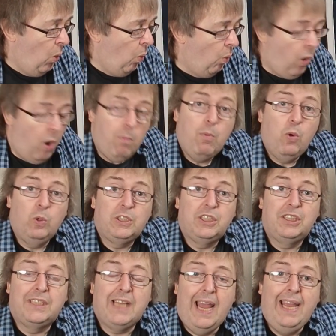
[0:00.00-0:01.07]
What more
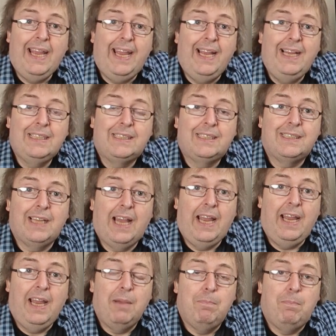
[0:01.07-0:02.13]
to say? It's
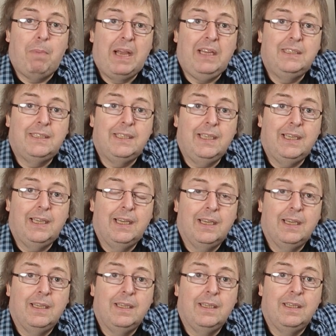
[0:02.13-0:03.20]
a basic,
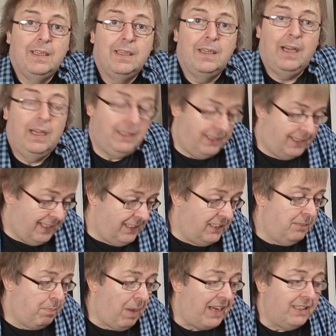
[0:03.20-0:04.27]
and it
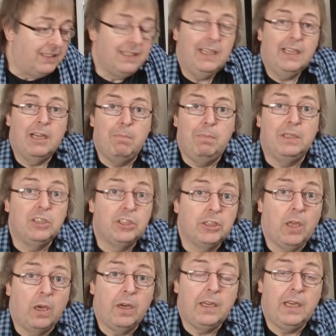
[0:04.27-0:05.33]
is basic, but
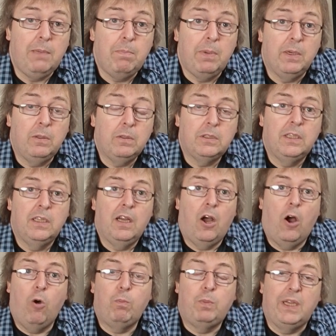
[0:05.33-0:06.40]
solidly built,
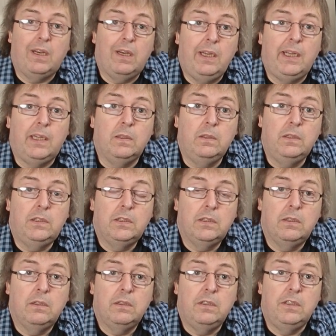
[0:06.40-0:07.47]
optically good,
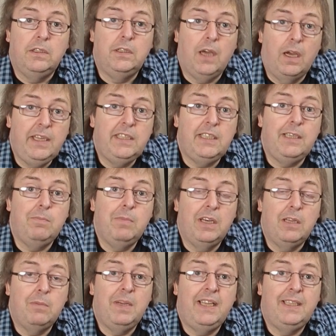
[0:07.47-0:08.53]

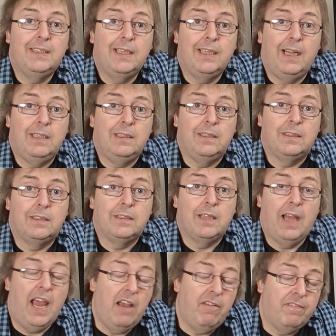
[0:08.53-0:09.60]
90mm lens,
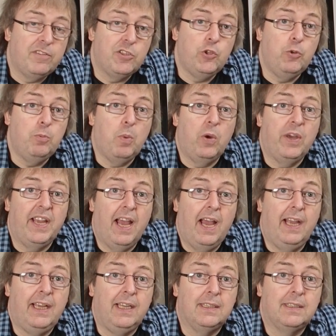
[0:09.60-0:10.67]

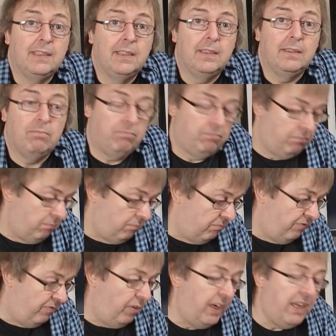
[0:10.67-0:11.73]
f2.8,
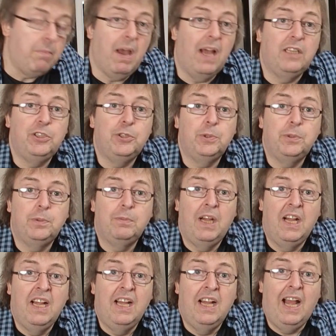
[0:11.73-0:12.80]
fully manual,
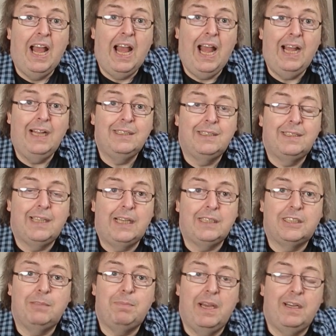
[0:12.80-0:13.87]
and
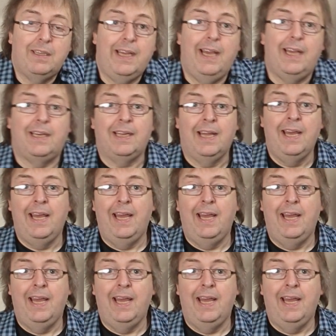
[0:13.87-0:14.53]
that's about it.